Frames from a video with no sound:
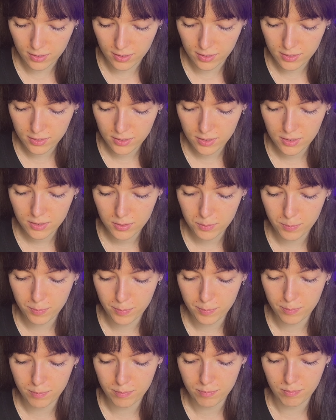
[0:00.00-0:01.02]
This is
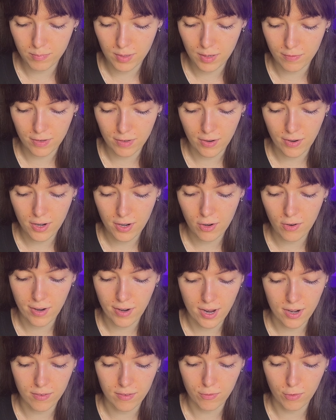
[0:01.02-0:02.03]
a very
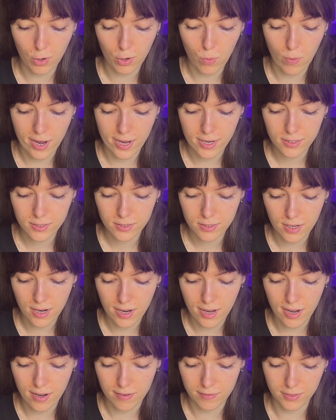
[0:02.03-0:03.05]
creative request,
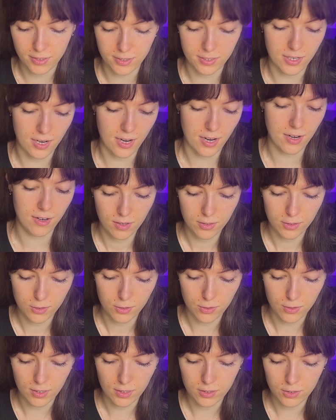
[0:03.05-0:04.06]
I have to say.
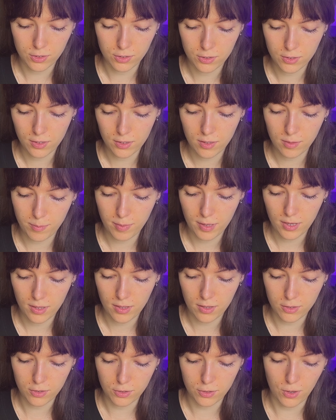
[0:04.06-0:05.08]
So that's just gonna be
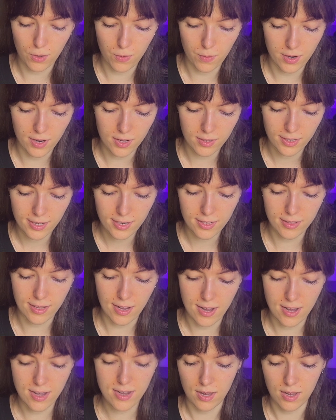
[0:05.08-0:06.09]
the donut like
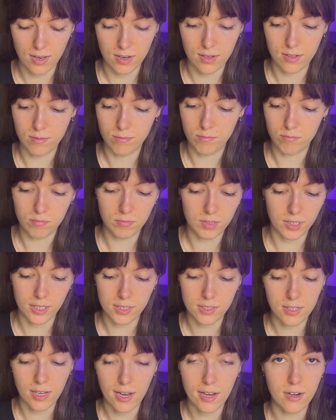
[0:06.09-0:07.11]
that, and
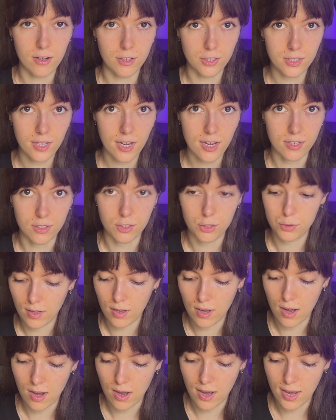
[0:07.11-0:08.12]
let's line our sketch.
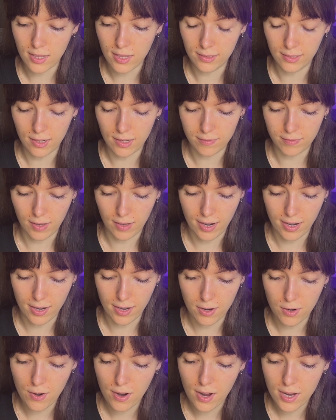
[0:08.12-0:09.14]
I love
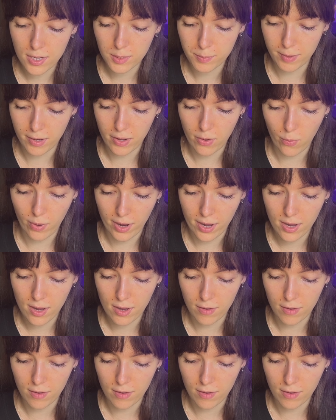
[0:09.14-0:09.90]
lining, you guys, by the way.